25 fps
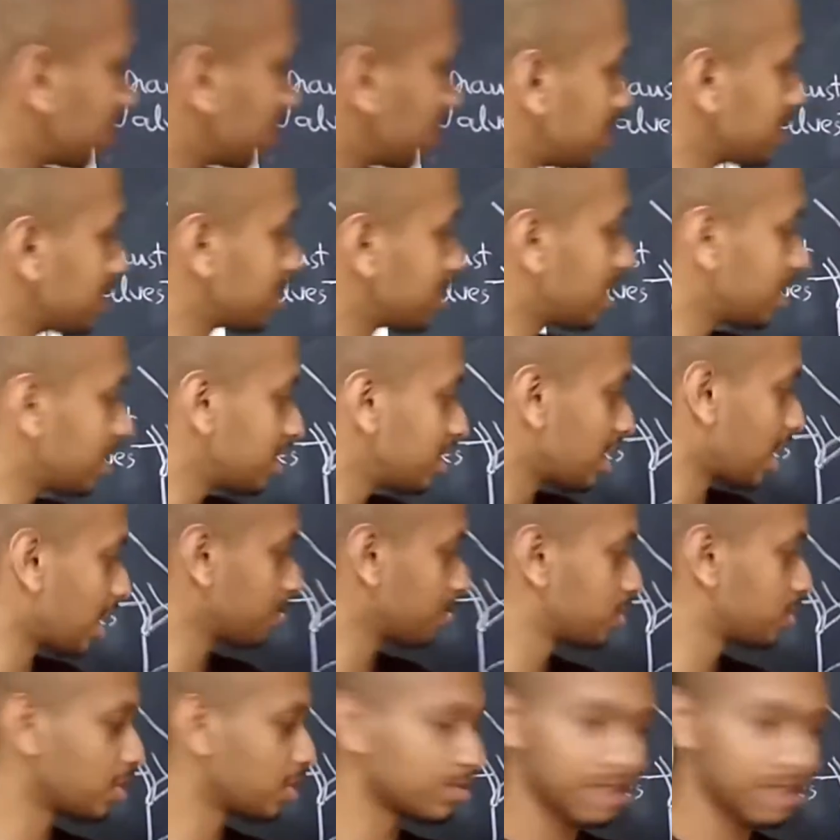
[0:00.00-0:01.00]
it does is that it
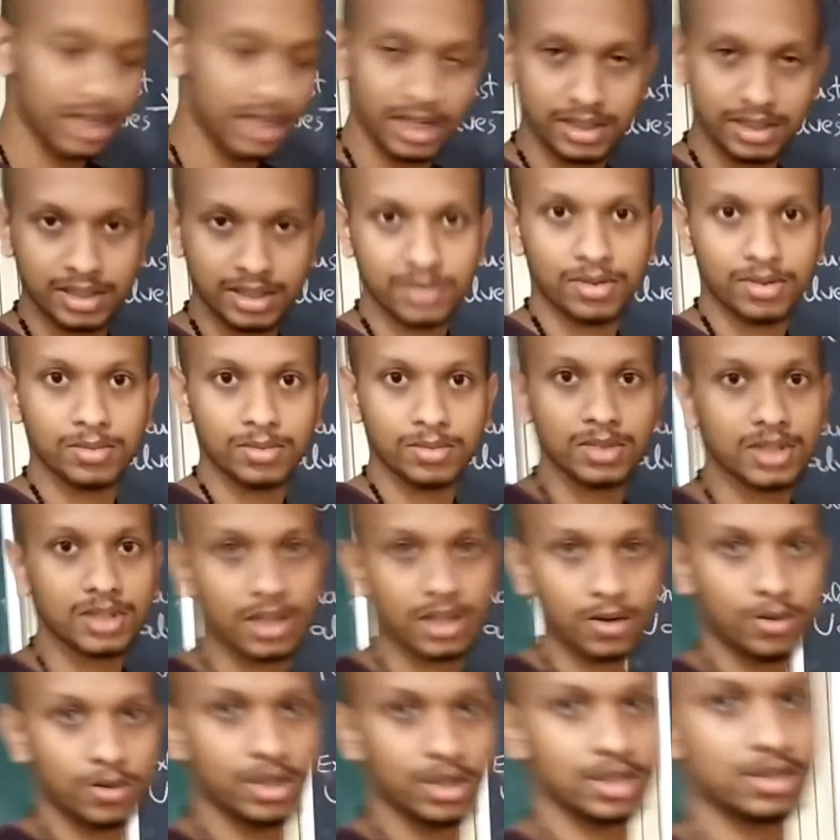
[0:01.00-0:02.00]
absorbs energy from the
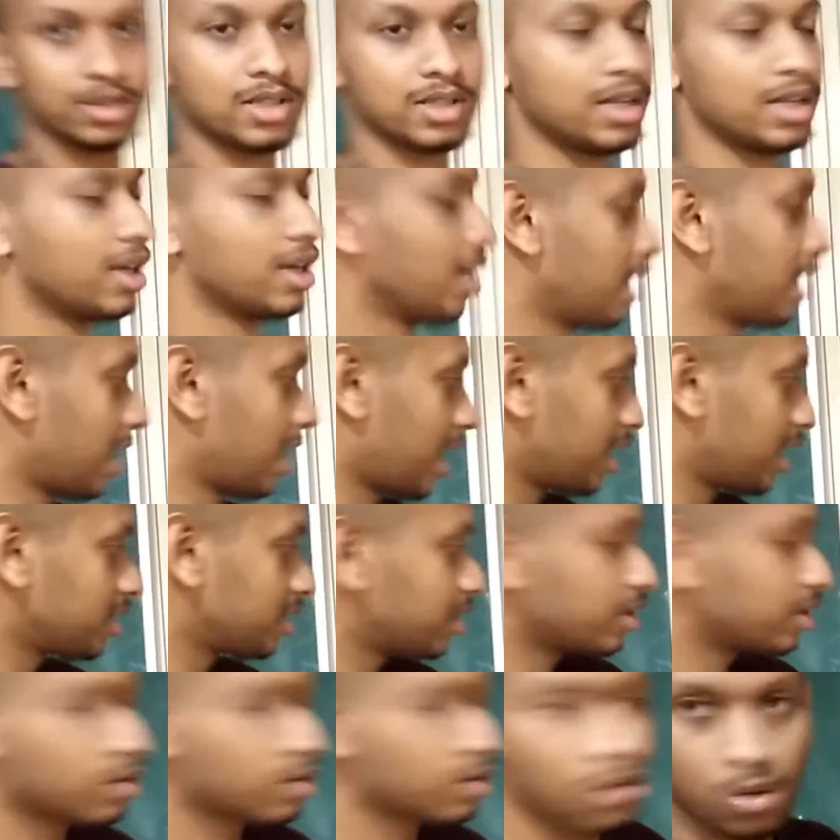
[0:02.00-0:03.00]
surroundings,
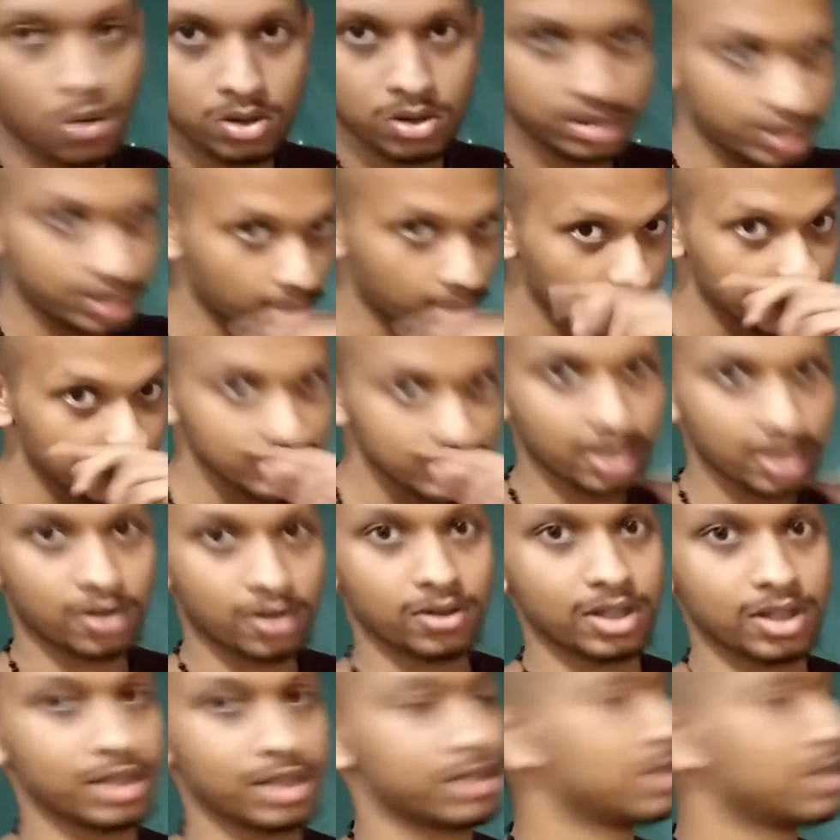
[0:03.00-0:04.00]
hence it cools down the
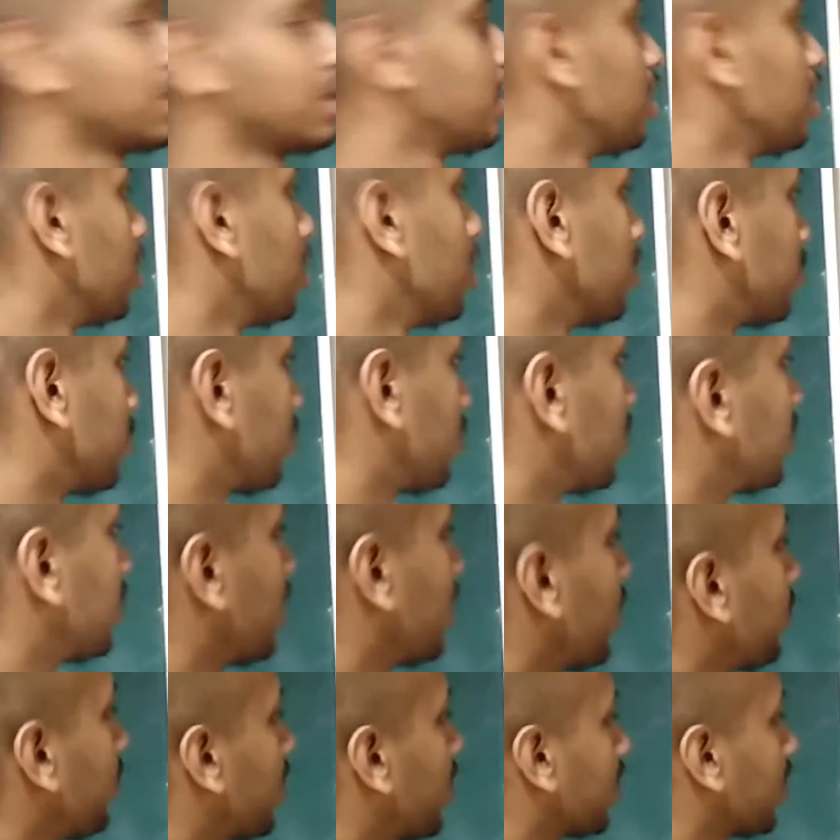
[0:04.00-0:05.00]
surroundings. So the
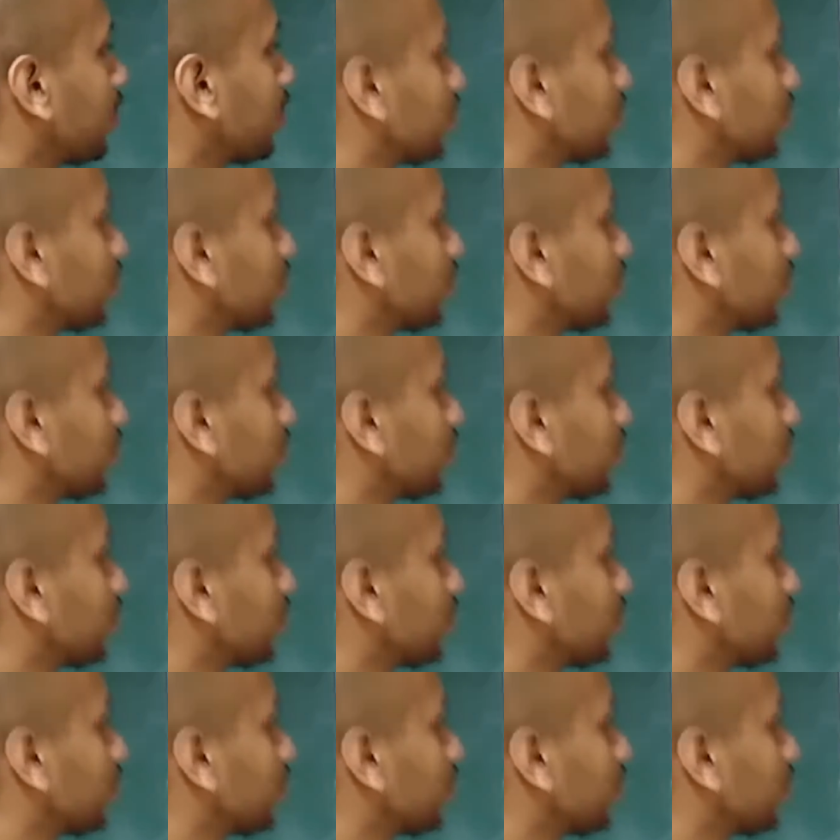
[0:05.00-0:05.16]
same